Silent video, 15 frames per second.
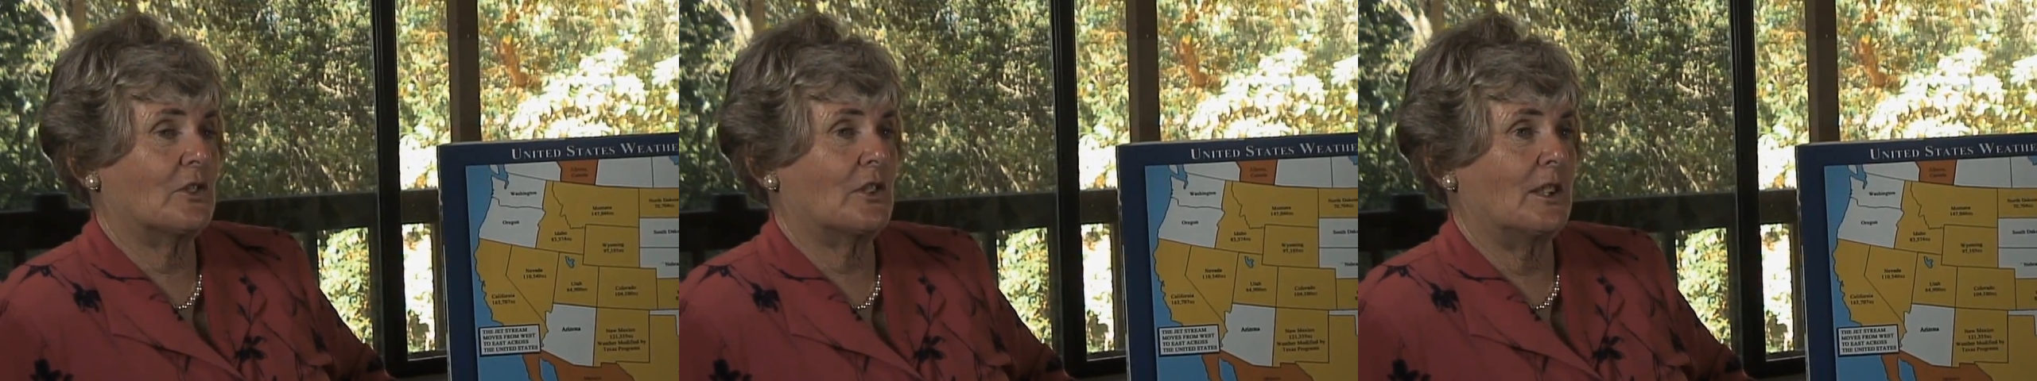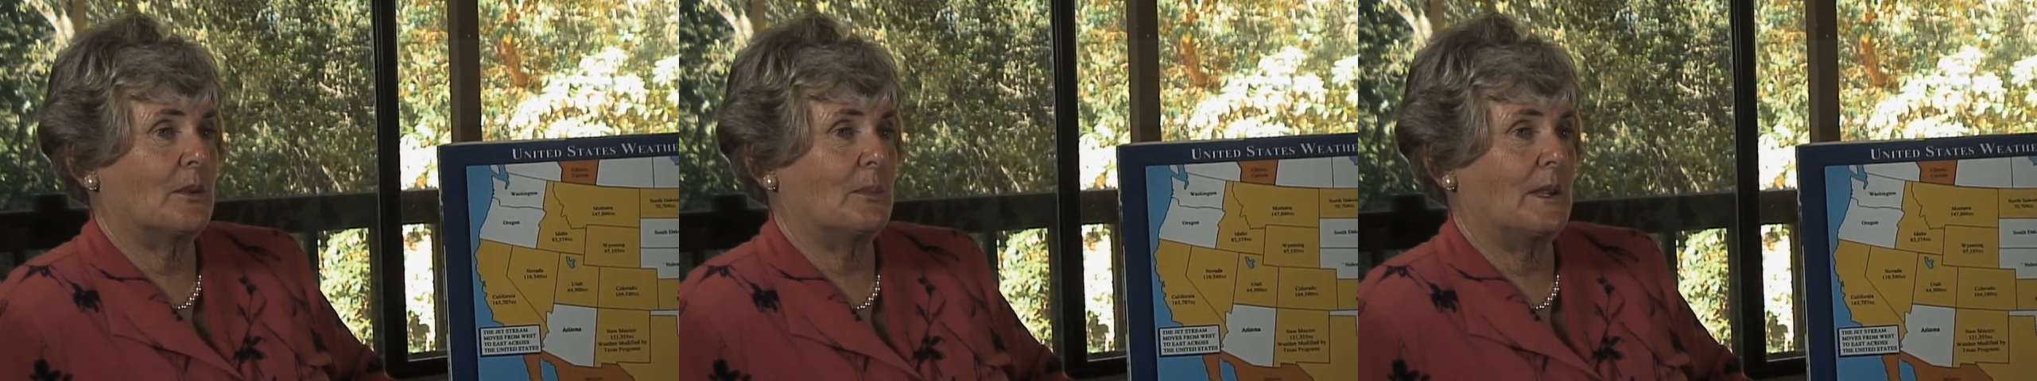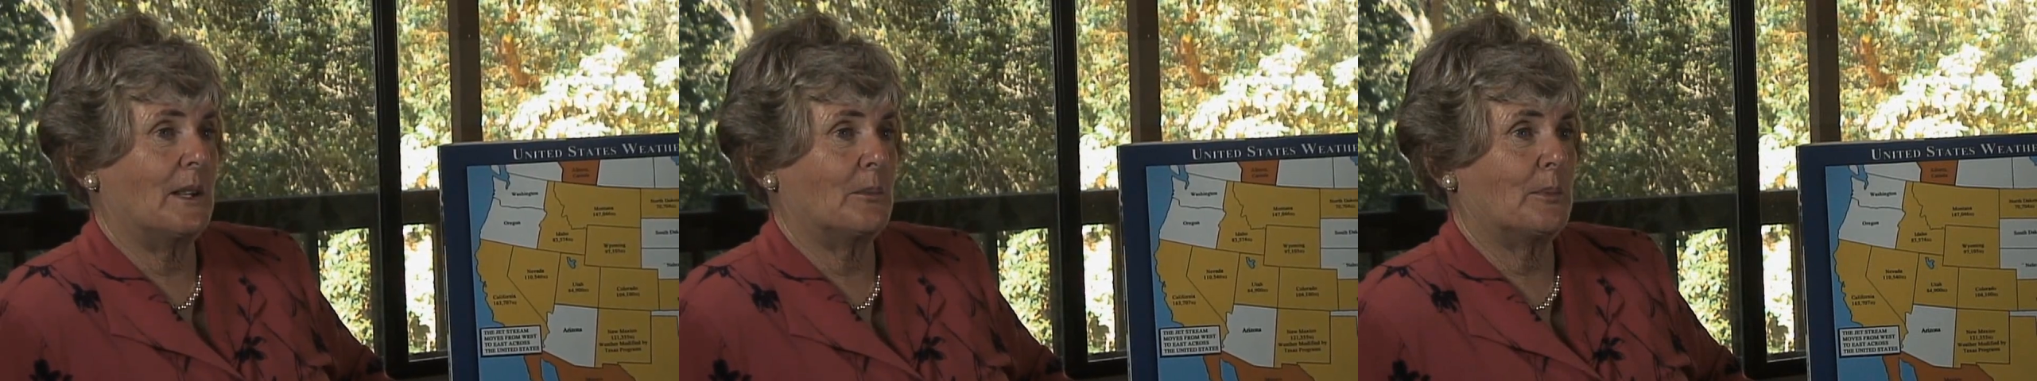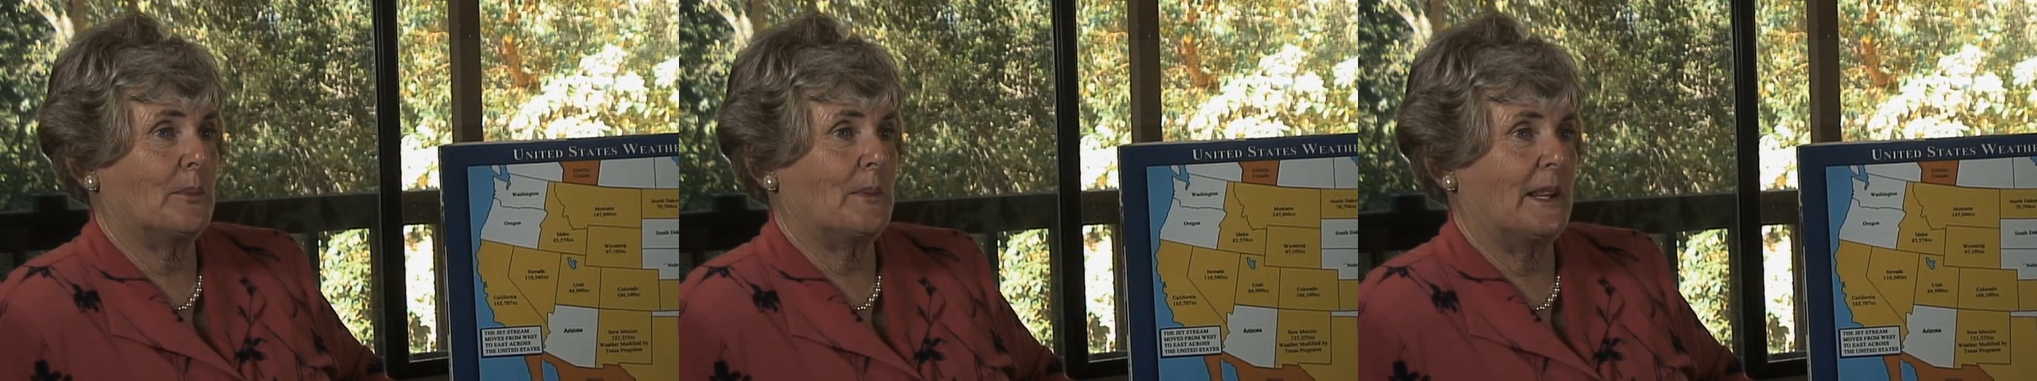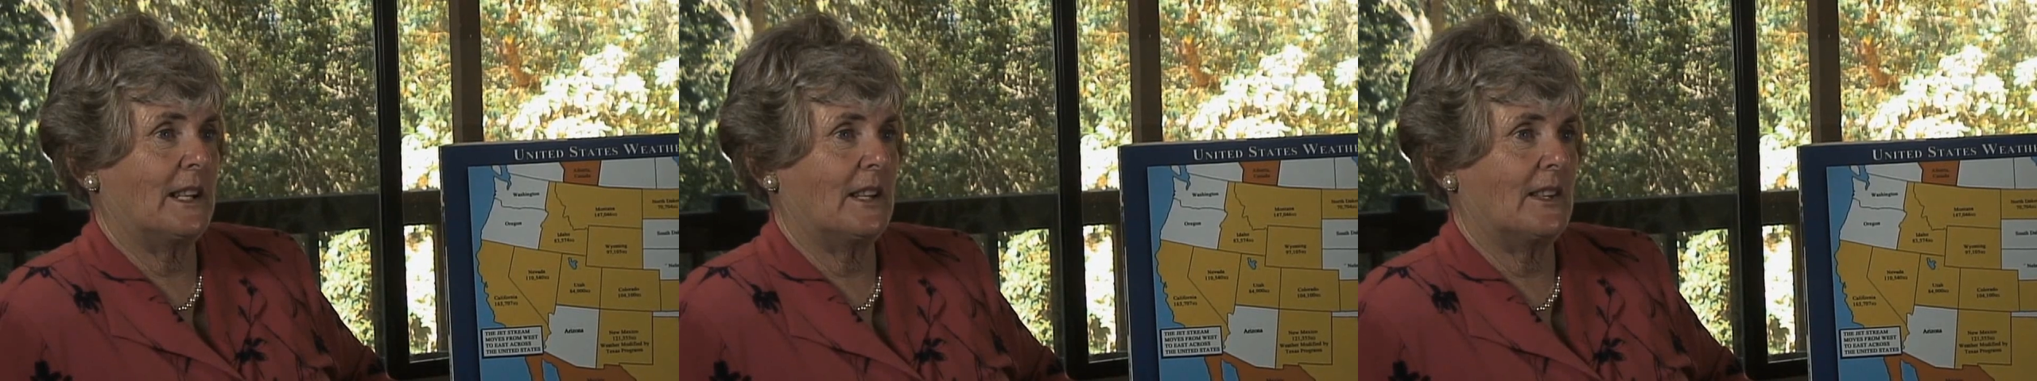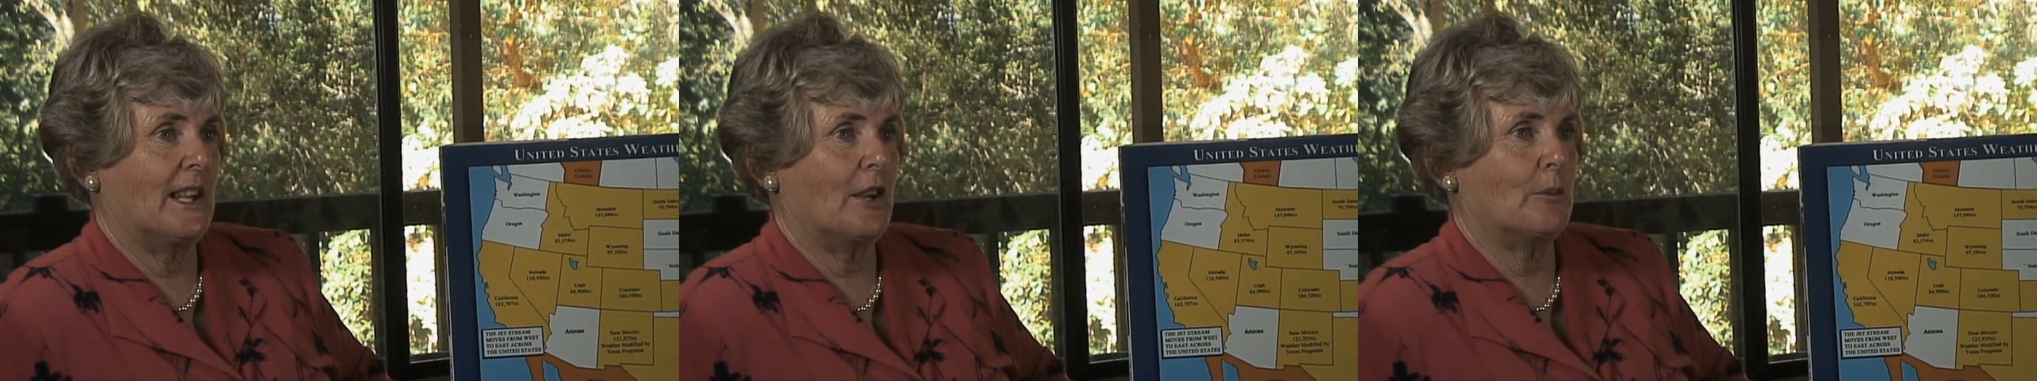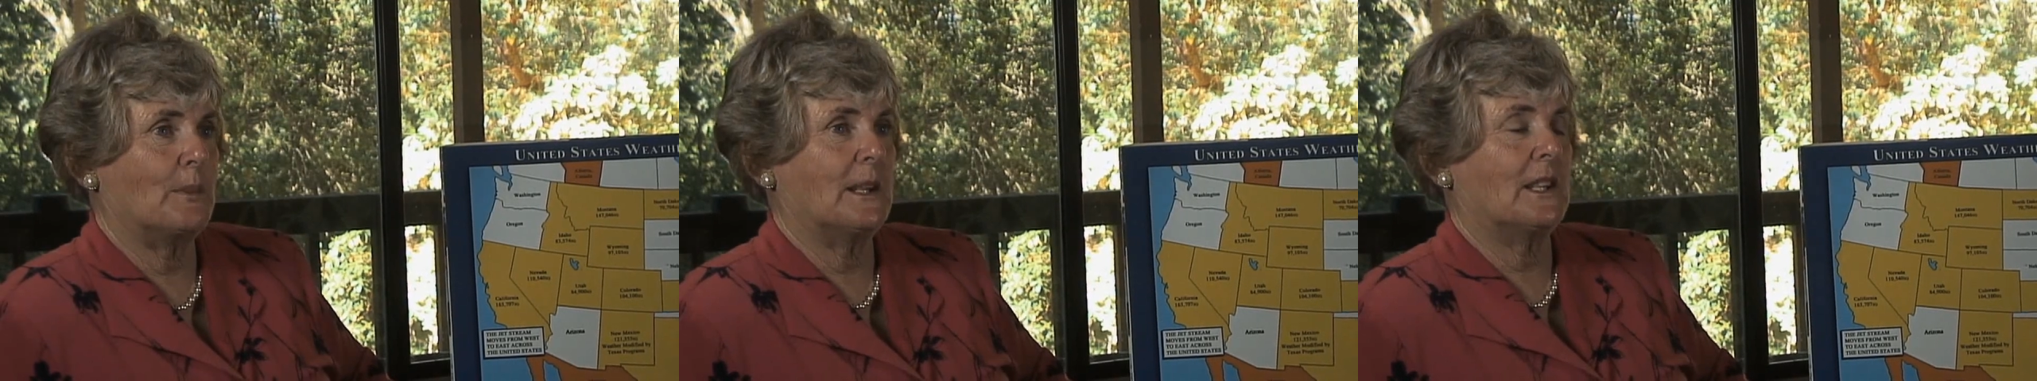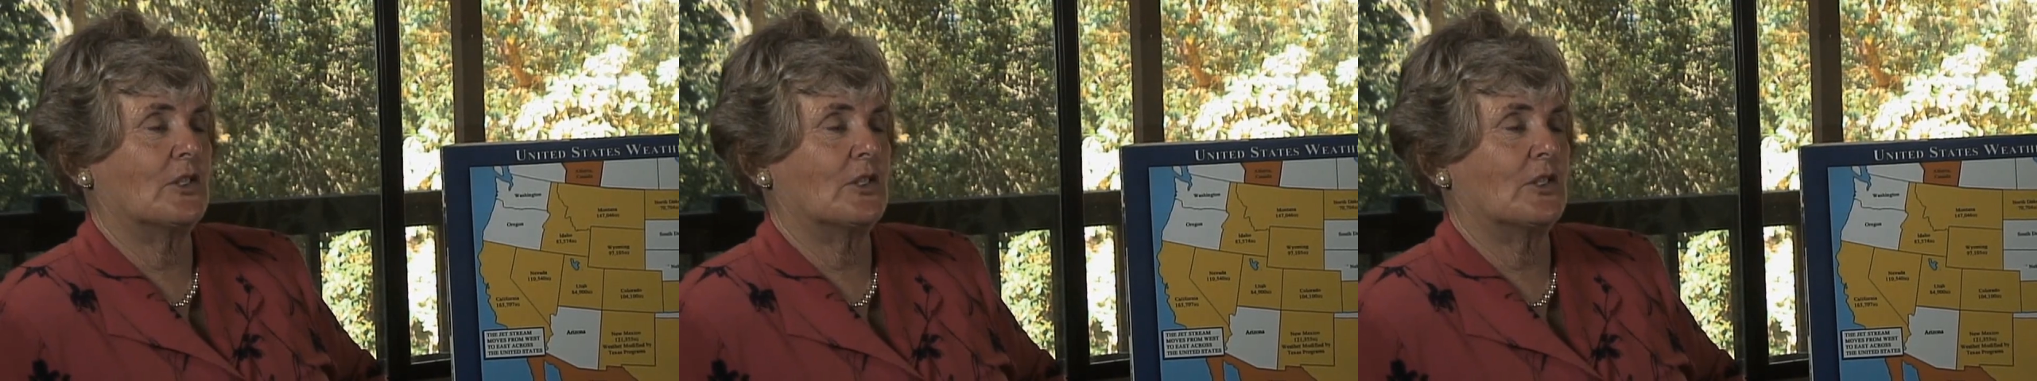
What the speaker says: was going to be implemented there,